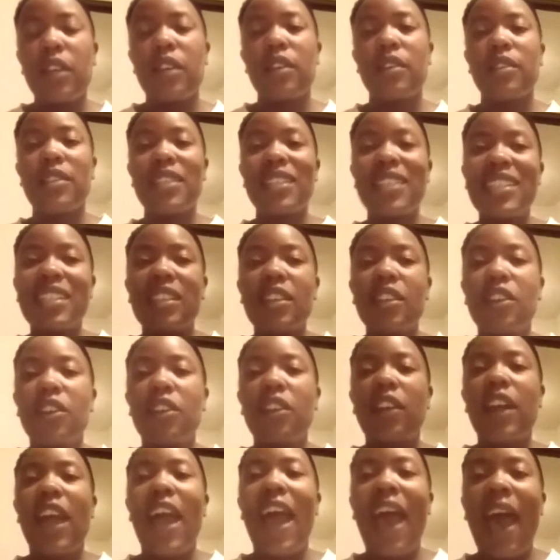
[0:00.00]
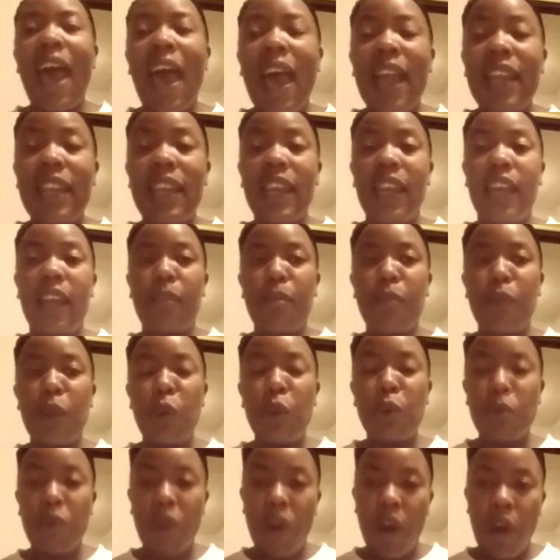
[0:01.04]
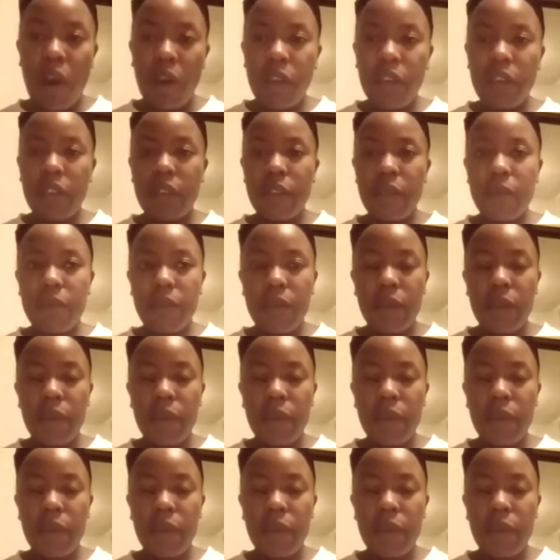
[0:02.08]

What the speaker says: consider adding bone broth.